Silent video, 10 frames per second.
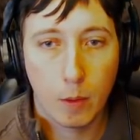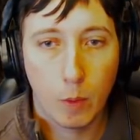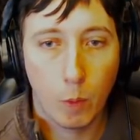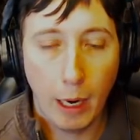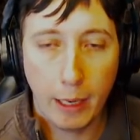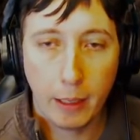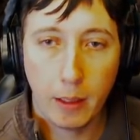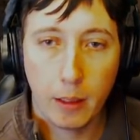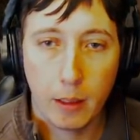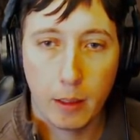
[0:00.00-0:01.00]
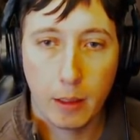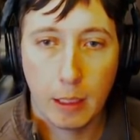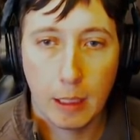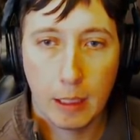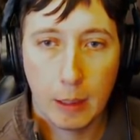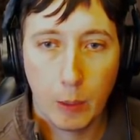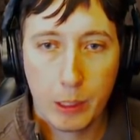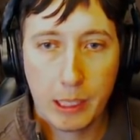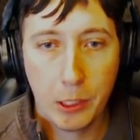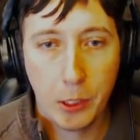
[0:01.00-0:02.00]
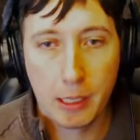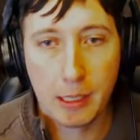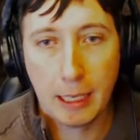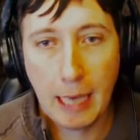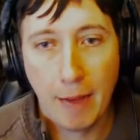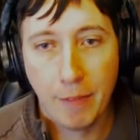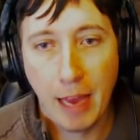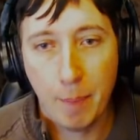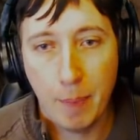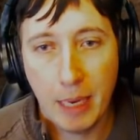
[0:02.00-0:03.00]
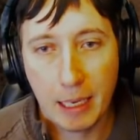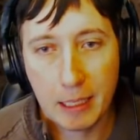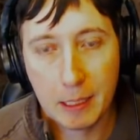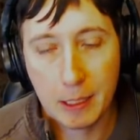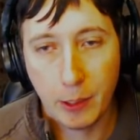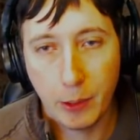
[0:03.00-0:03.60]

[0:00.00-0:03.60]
Right. Well, it's interesting to have that mix too.